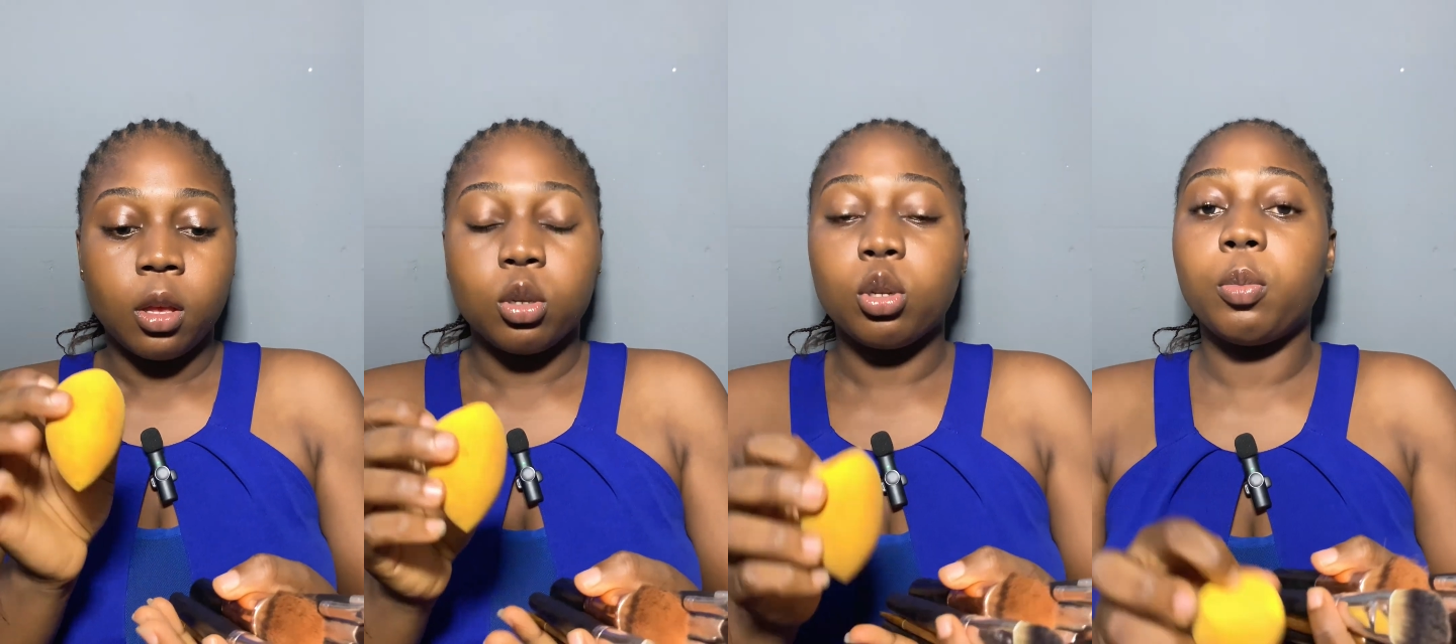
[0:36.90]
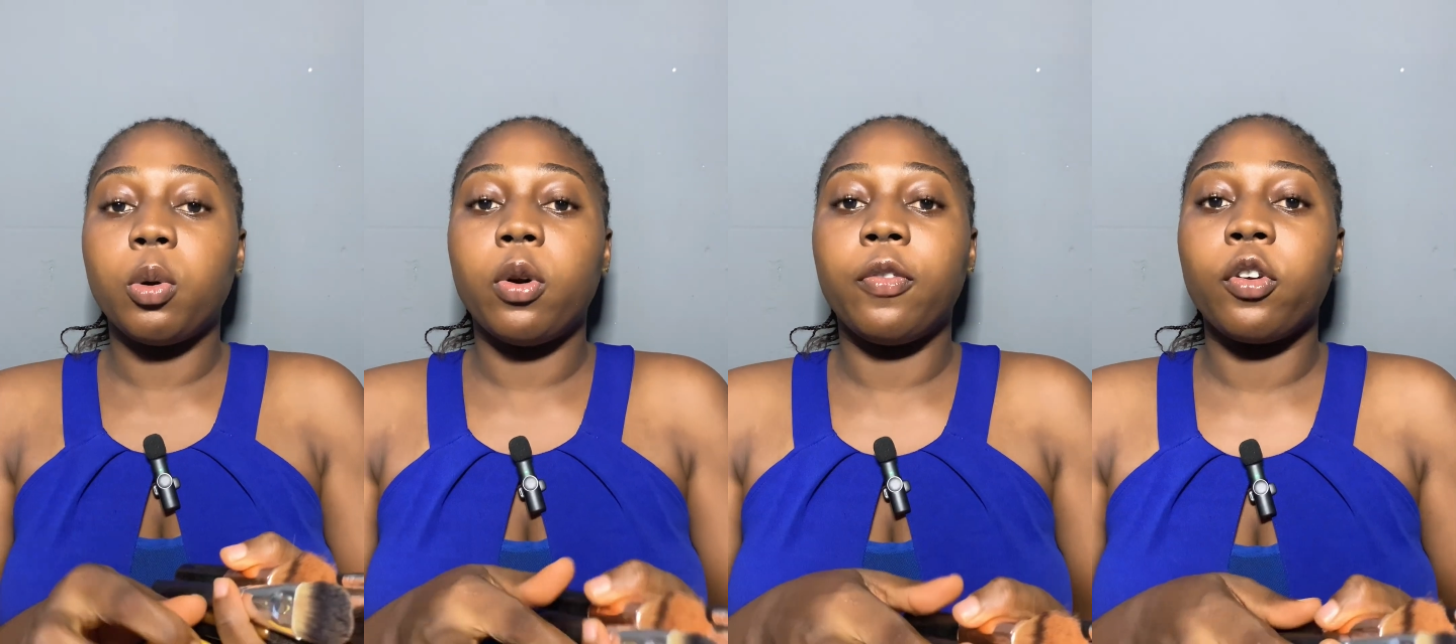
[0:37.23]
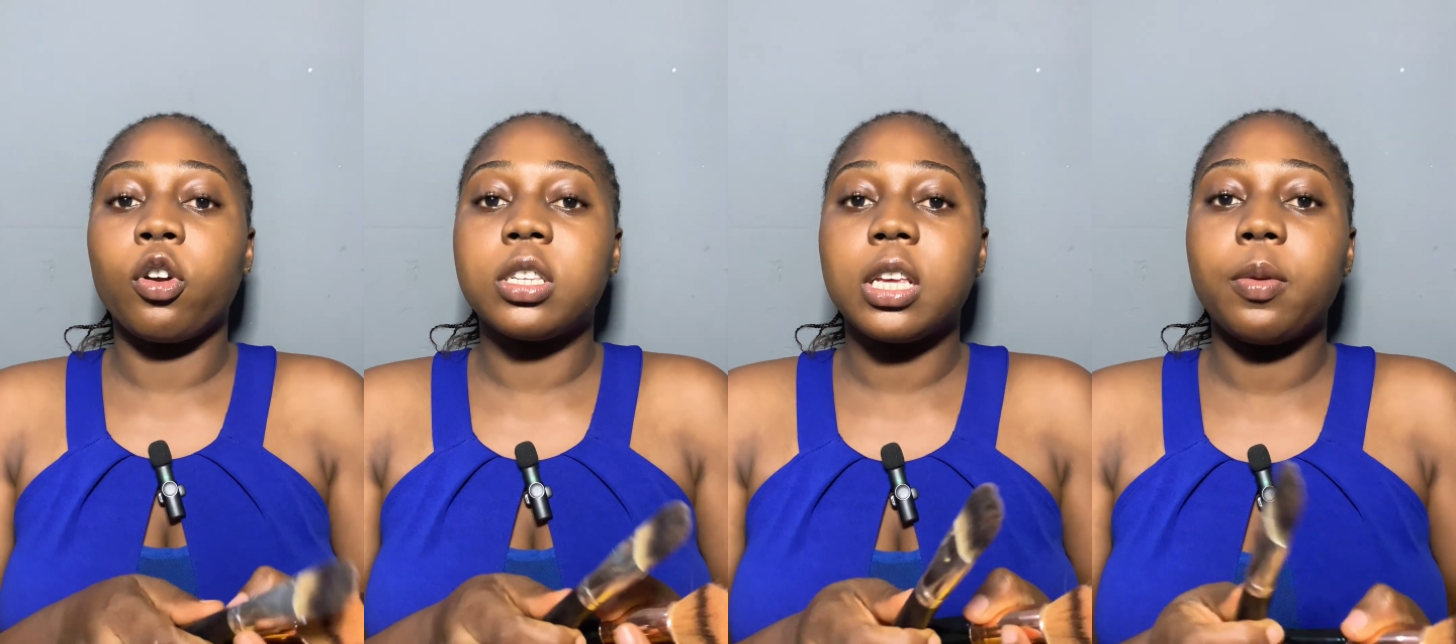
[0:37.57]
So number one, for
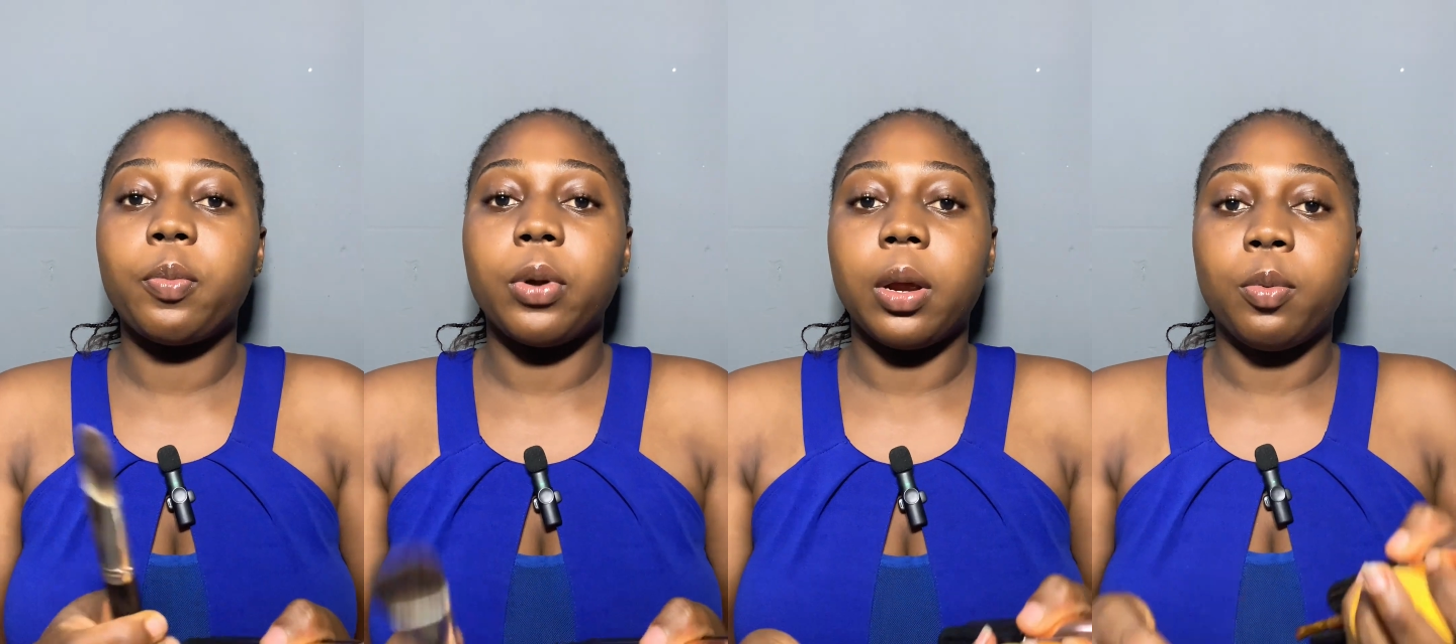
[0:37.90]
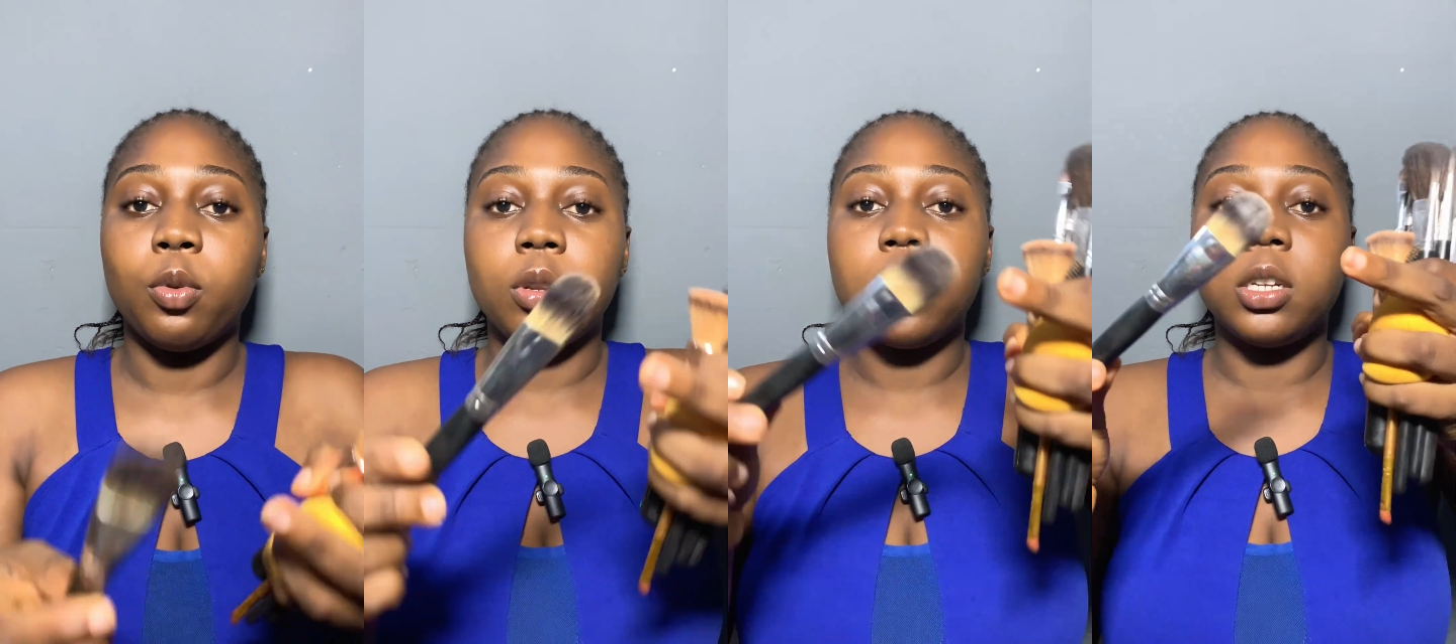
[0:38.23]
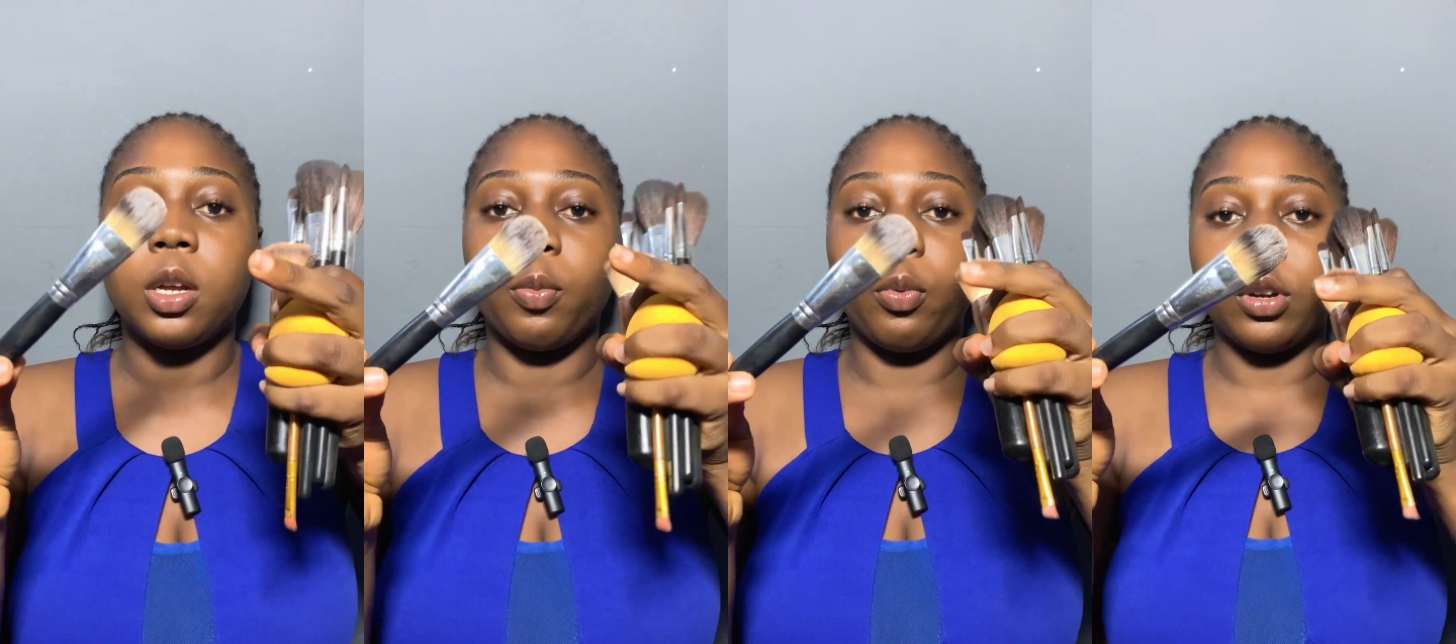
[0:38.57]
your skin prep, you
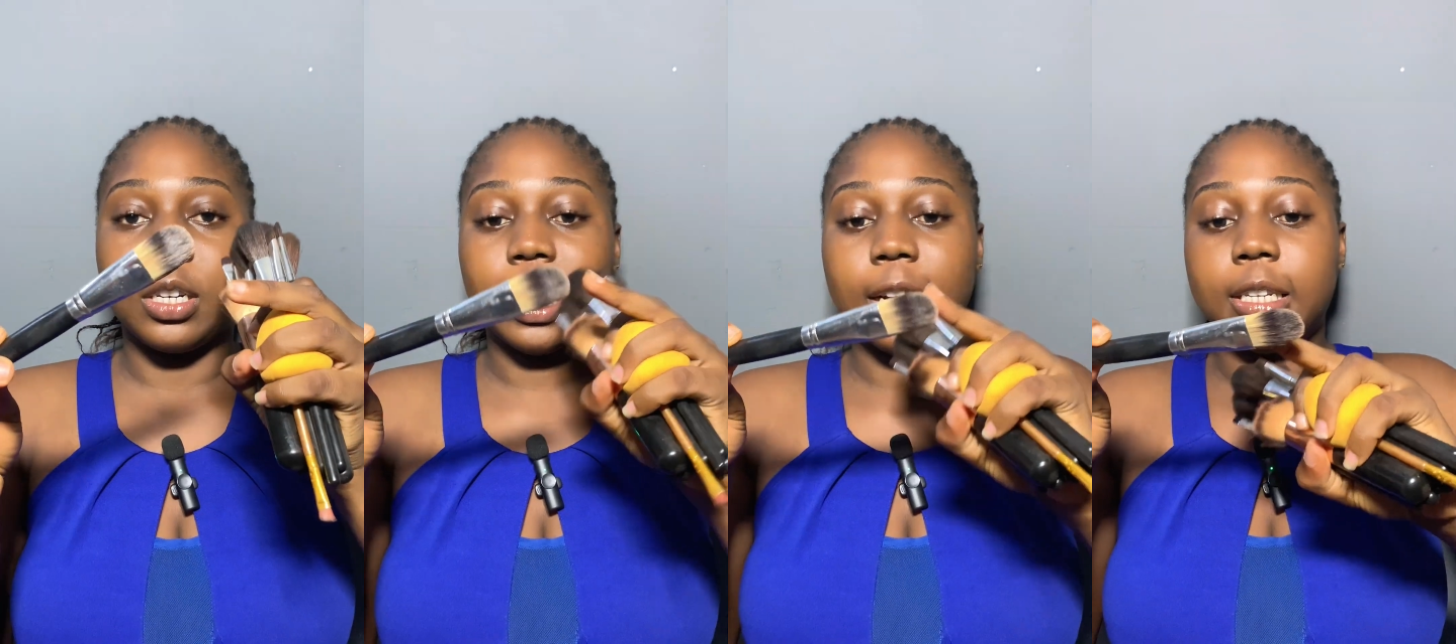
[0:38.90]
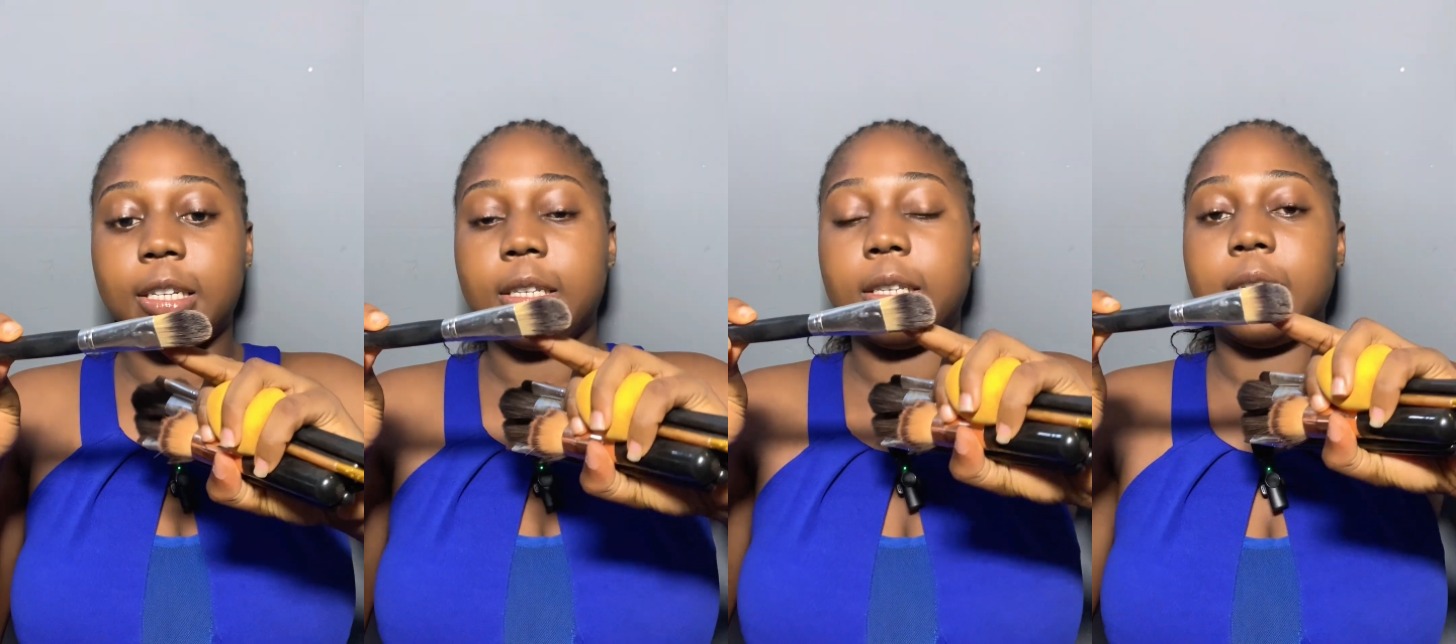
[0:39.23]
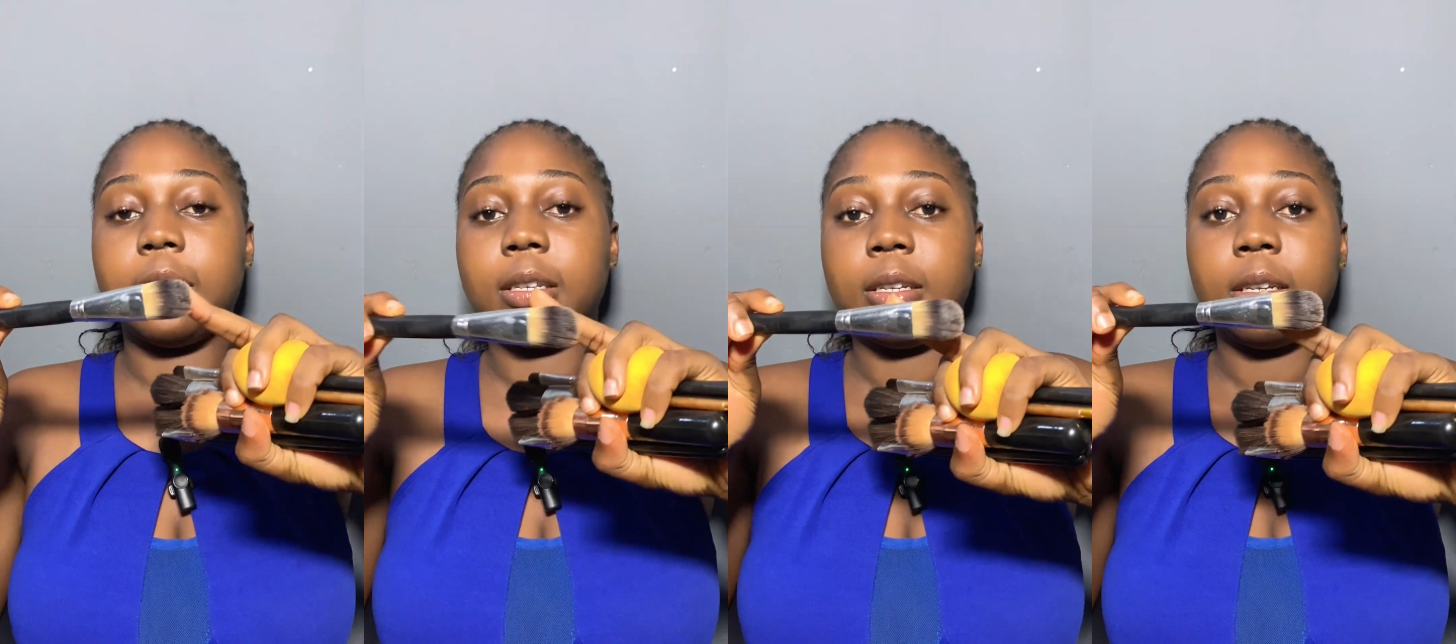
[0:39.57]
need a brush like this.